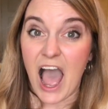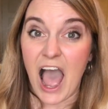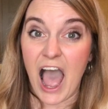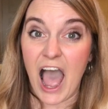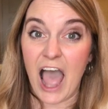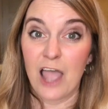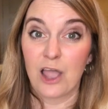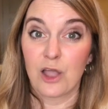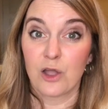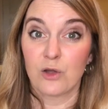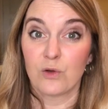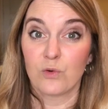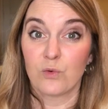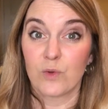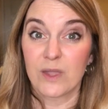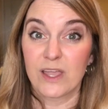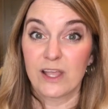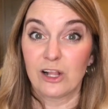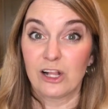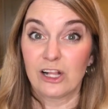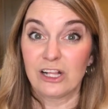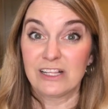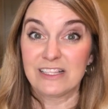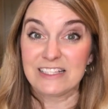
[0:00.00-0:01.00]
I
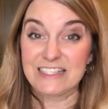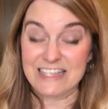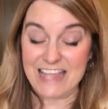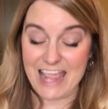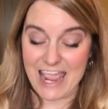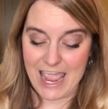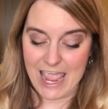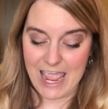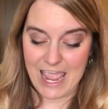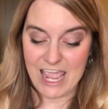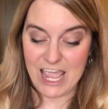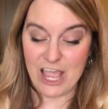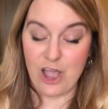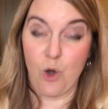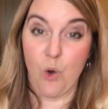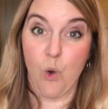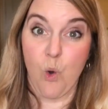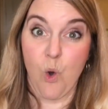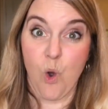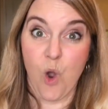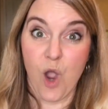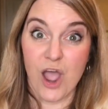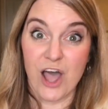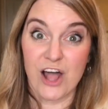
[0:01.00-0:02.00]
will take
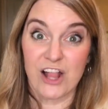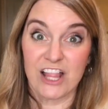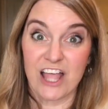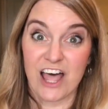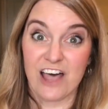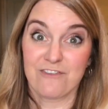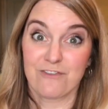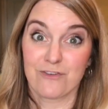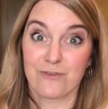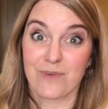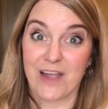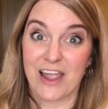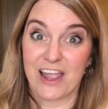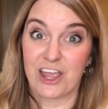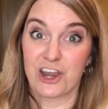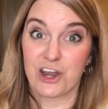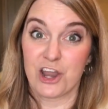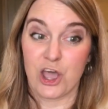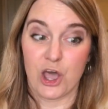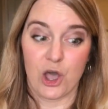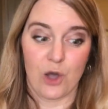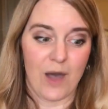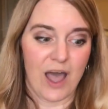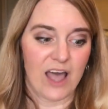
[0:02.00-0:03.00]
oil of
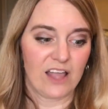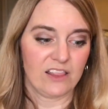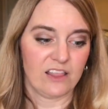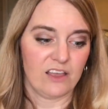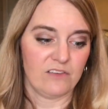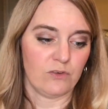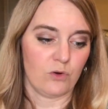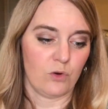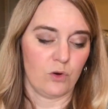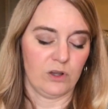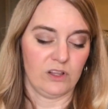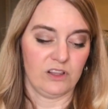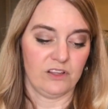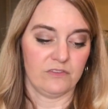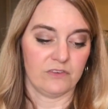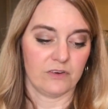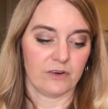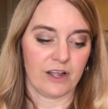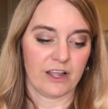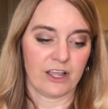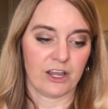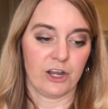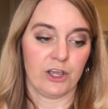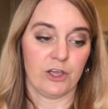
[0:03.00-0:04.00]
oregano. I love oil of
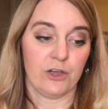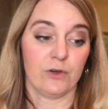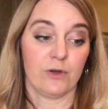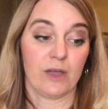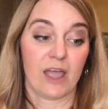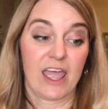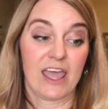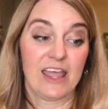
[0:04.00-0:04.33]
oregano.